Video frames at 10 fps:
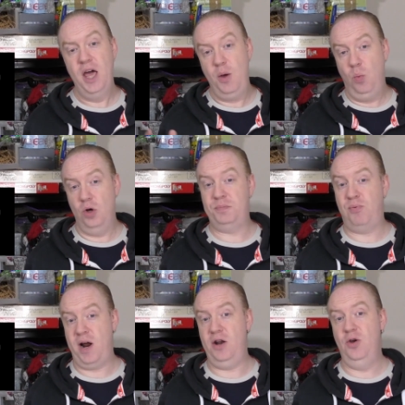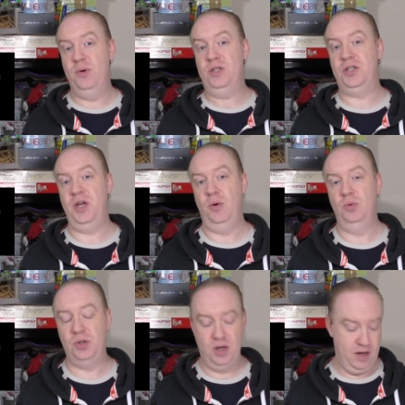It was brand new and
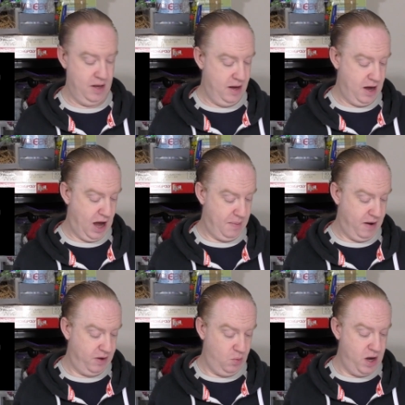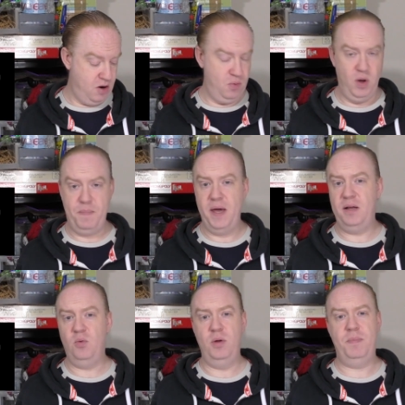sealed, and I think we
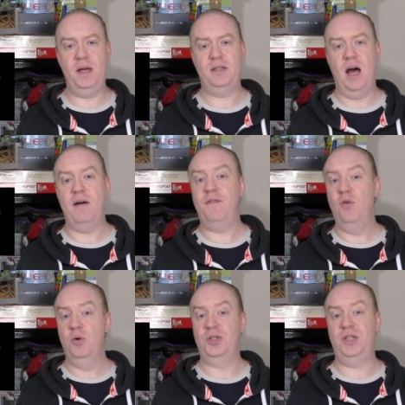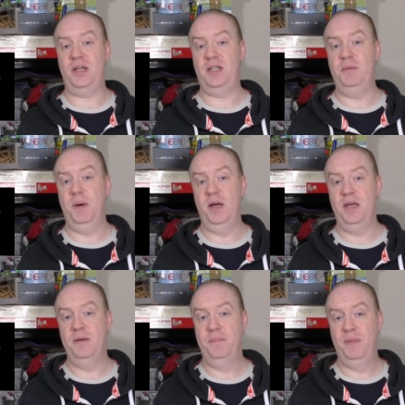picked it up for
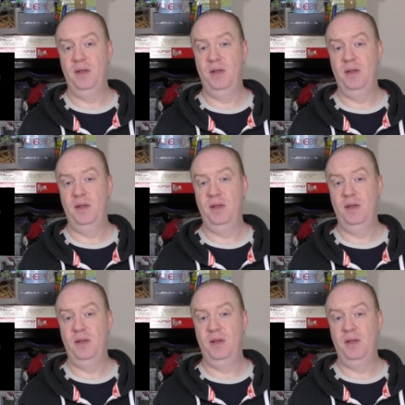60p.